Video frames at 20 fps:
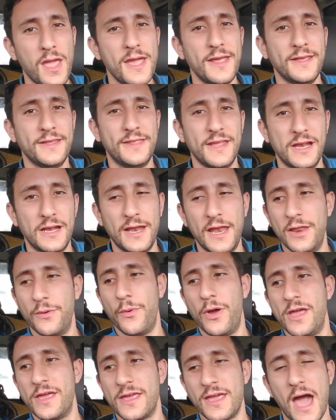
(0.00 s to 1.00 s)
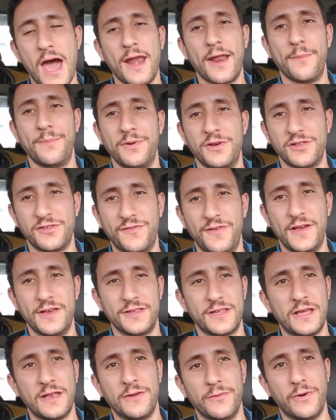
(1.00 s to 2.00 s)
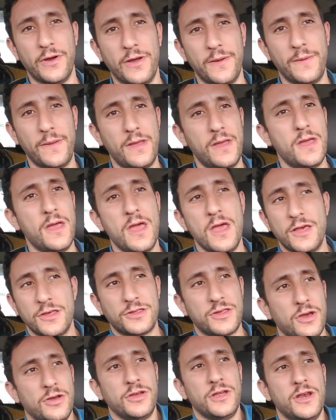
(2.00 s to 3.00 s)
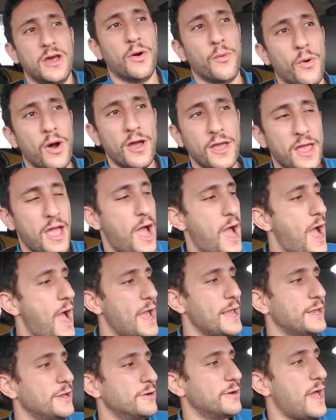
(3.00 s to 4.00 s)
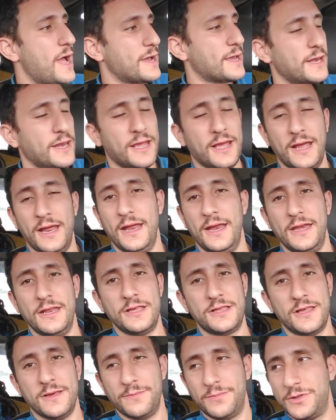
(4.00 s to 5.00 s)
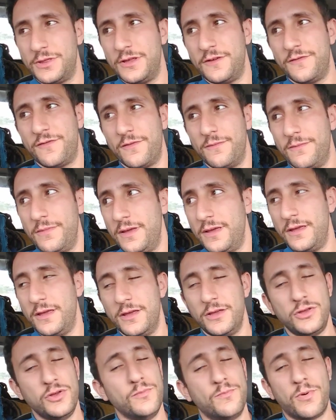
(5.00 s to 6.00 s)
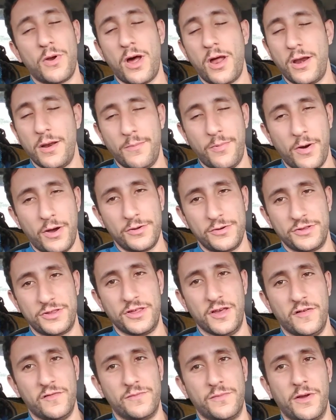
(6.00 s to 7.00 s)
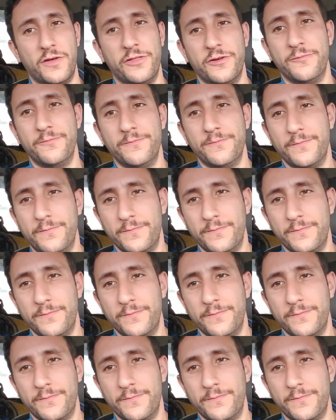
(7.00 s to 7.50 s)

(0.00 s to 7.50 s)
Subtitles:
And you did it anyway. You got up in his face anyway. So you know what? You're not going to get any sympathy from me. You brought it upon yourself, brother.